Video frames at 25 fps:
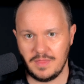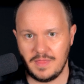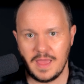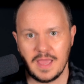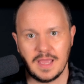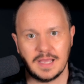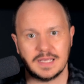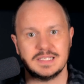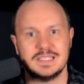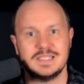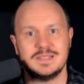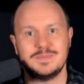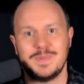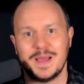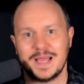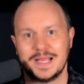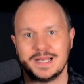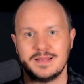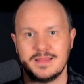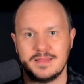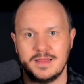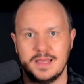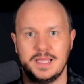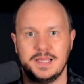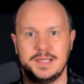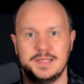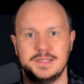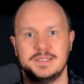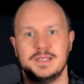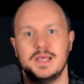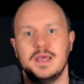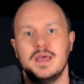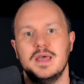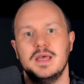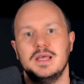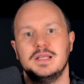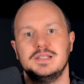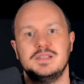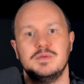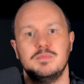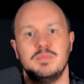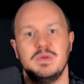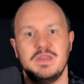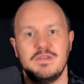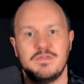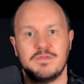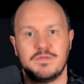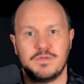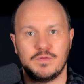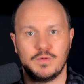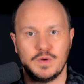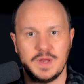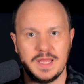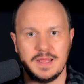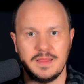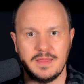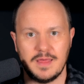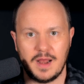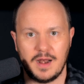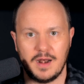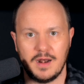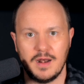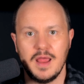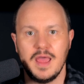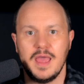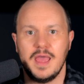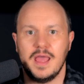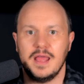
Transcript: They expect things to be free there.